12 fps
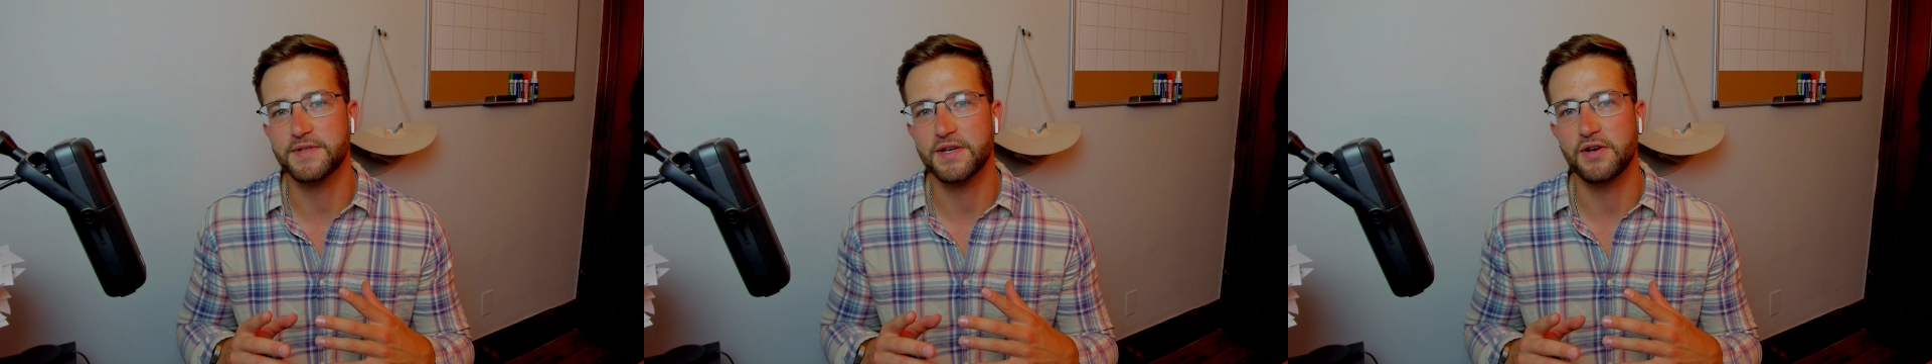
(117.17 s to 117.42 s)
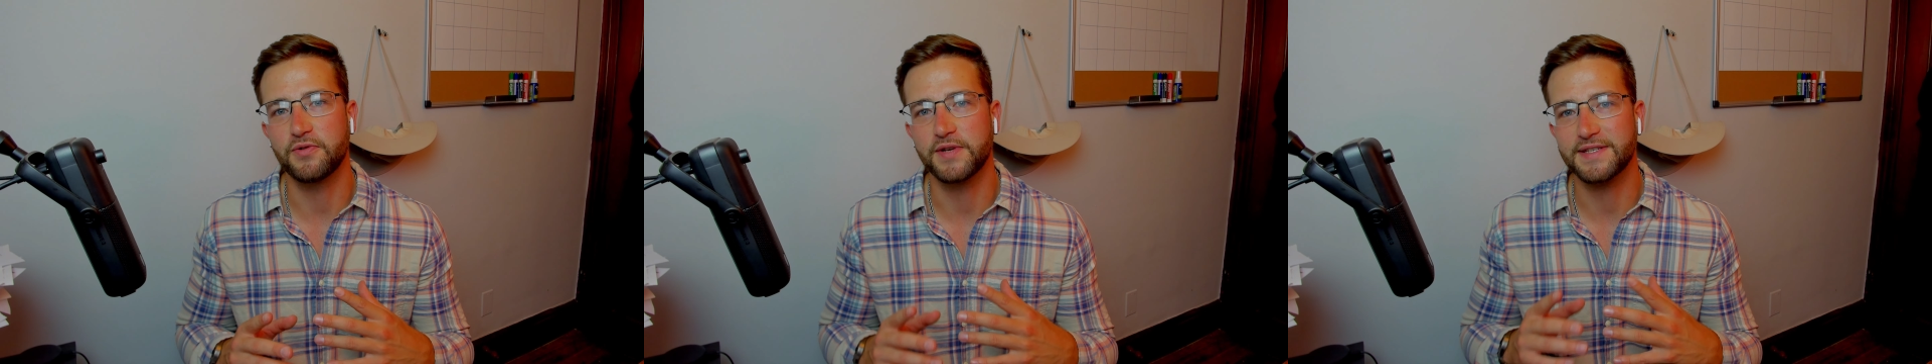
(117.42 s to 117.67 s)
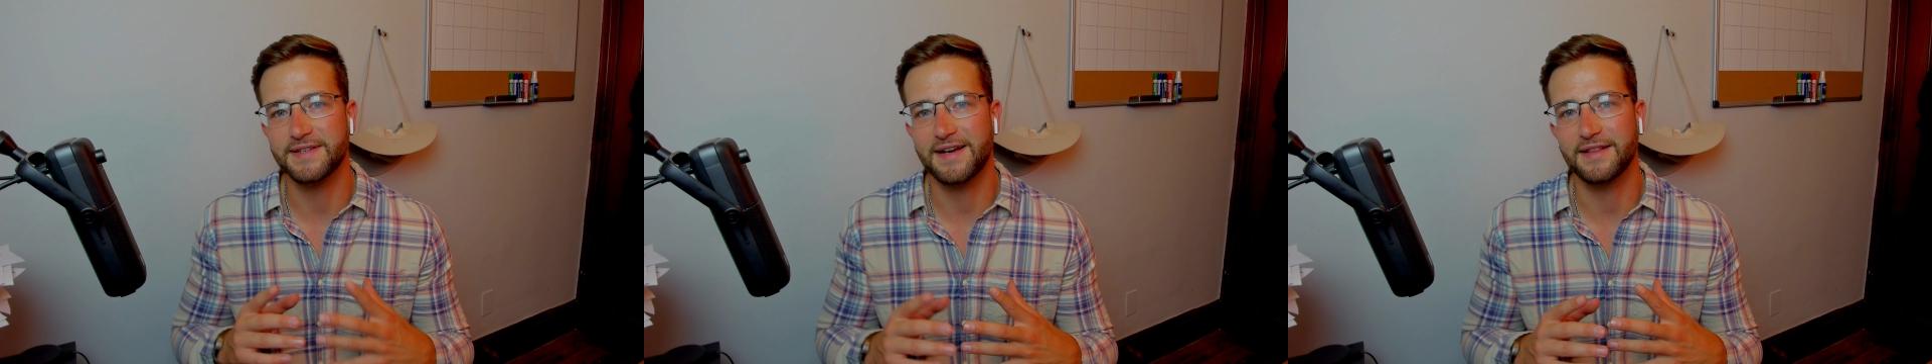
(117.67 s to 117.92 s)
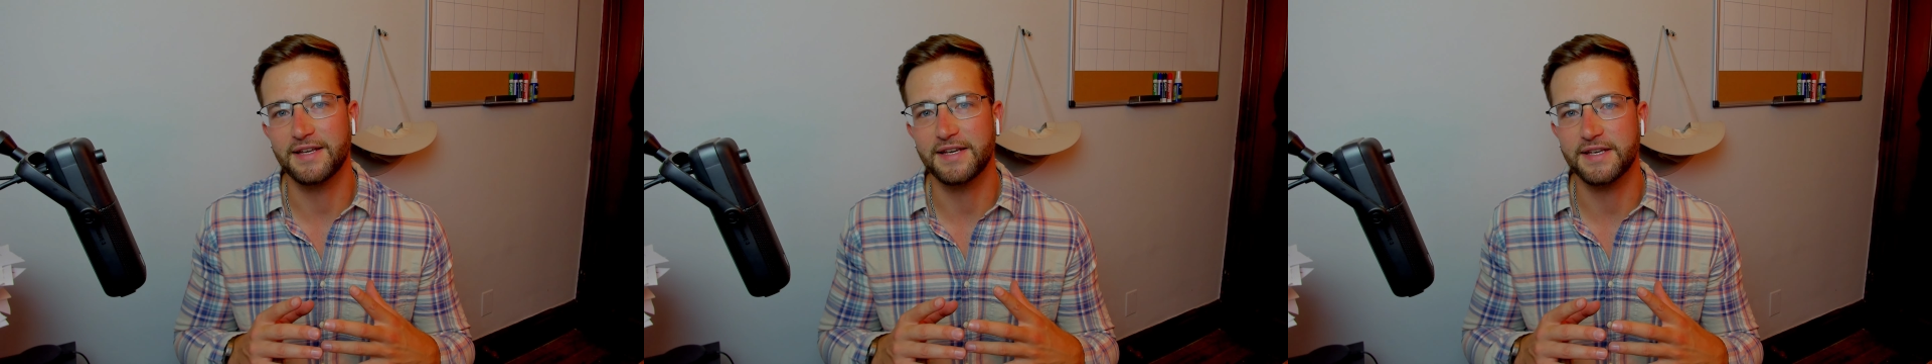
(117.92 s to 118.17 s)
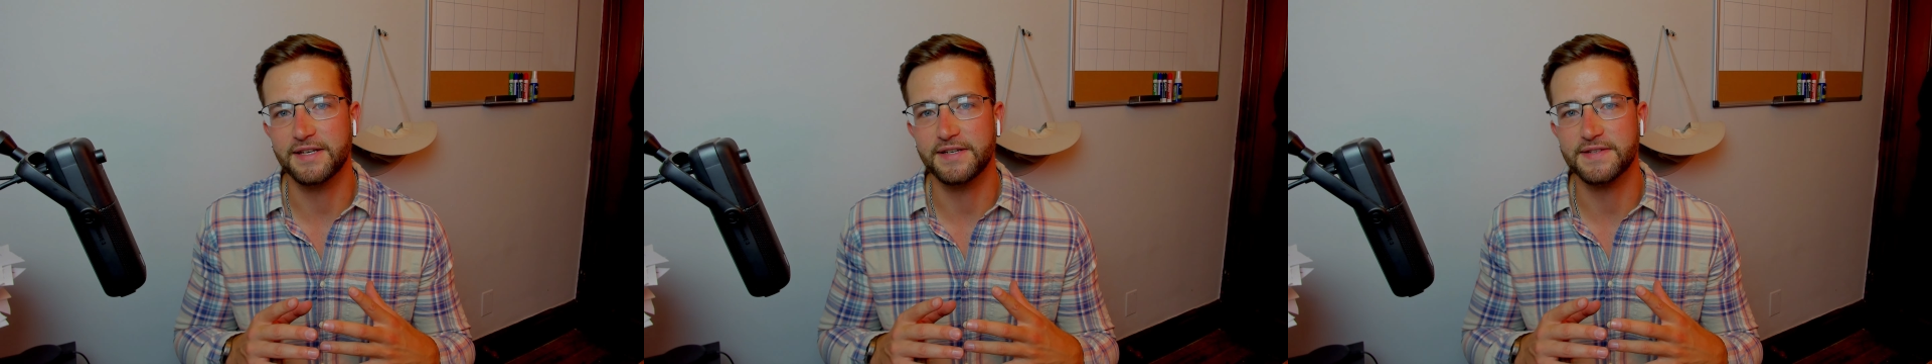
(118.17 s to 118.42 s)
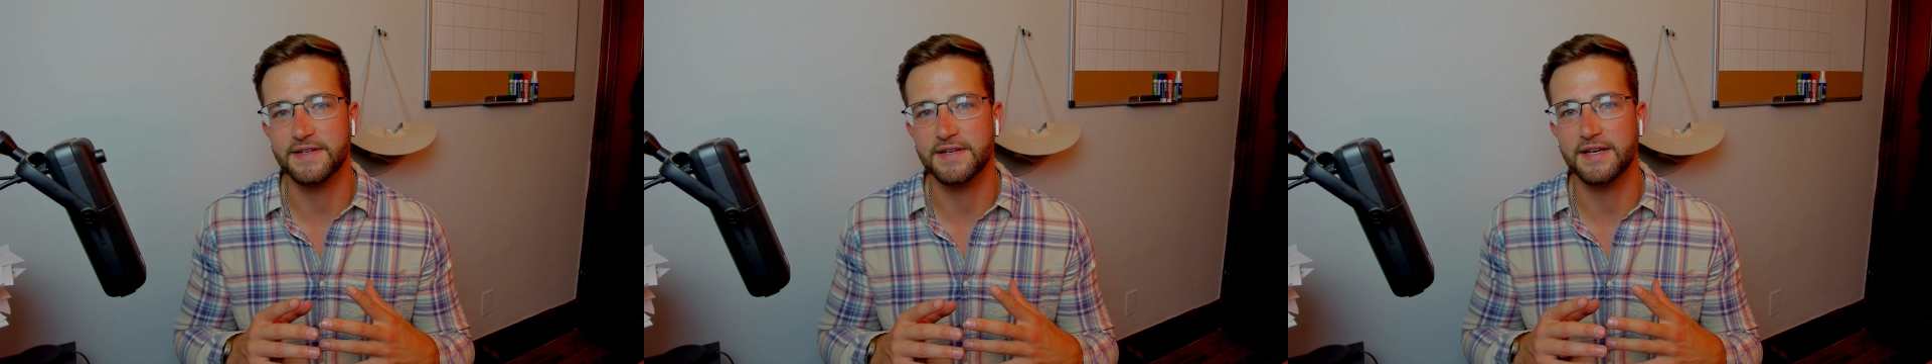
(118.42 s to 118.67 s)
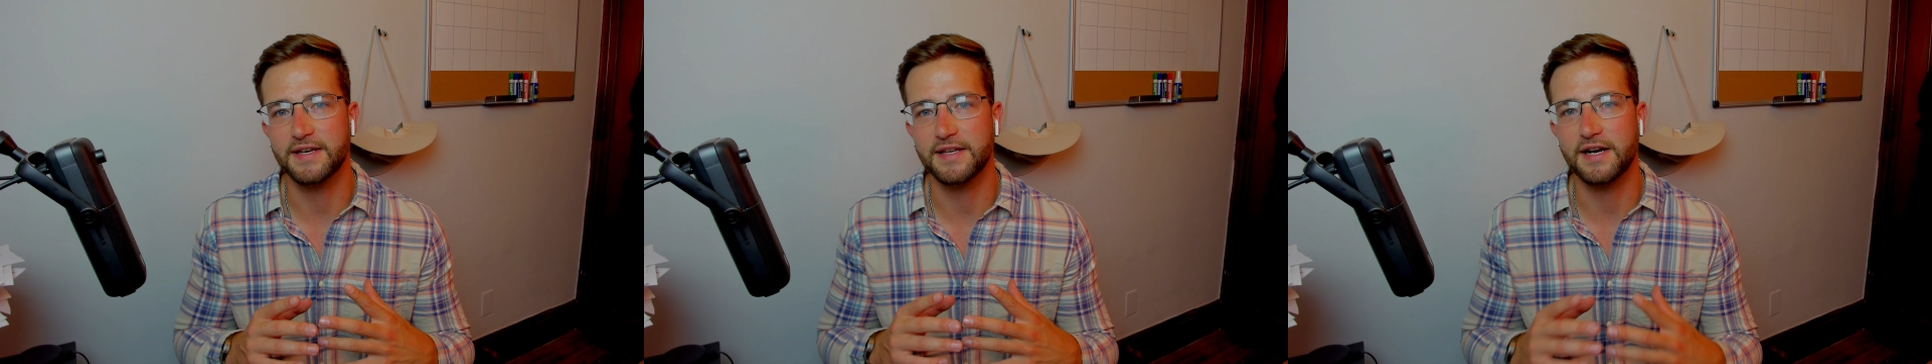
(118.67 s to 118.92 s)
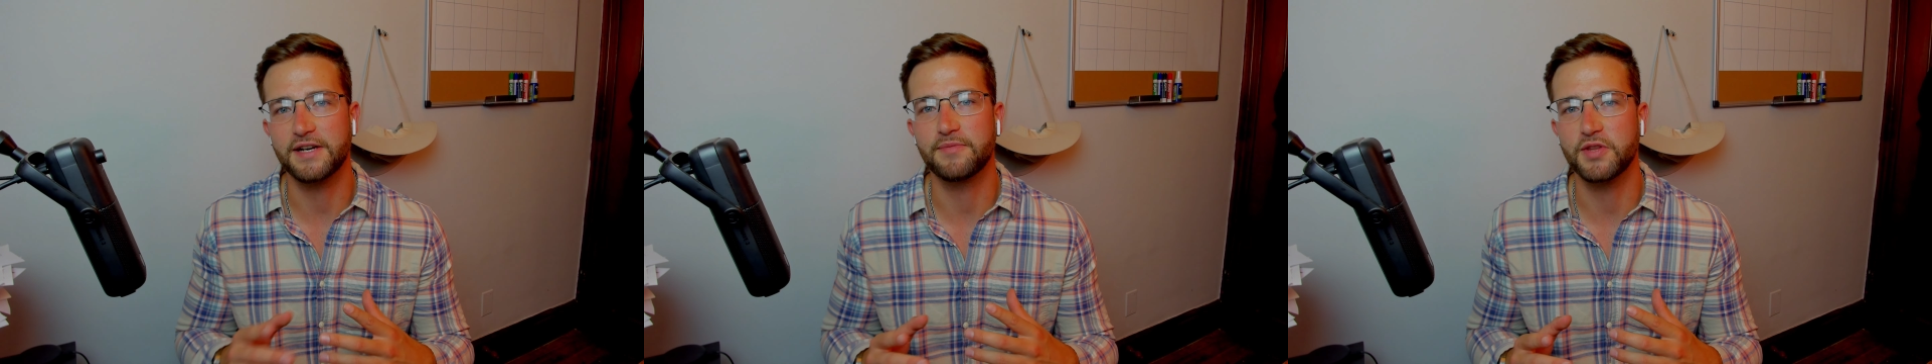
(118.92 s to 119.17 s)
So it's not like it is
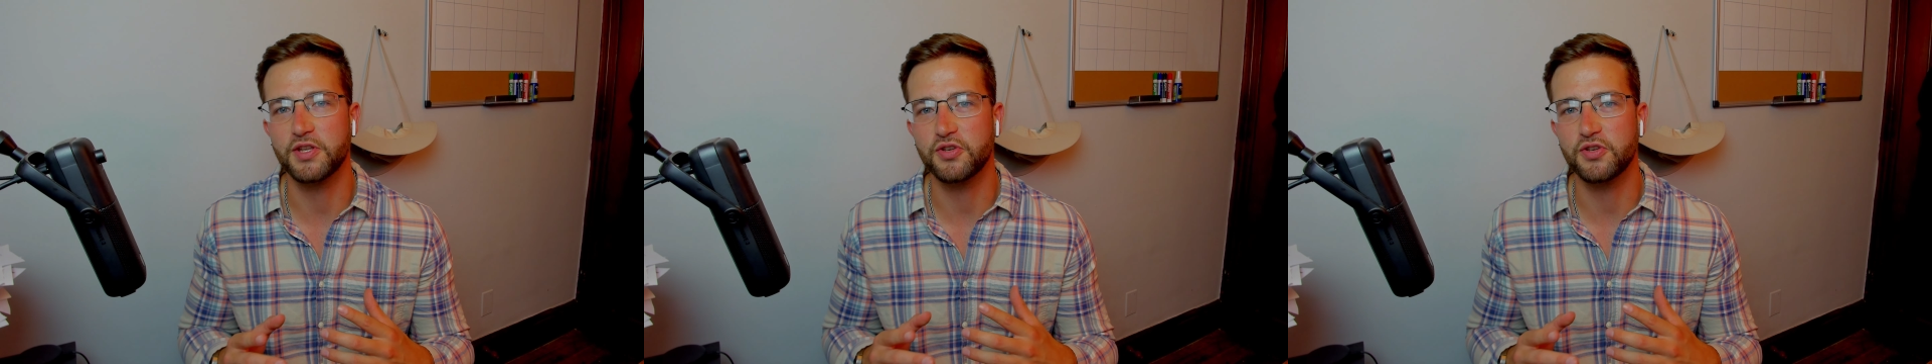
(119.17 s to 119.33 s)
an item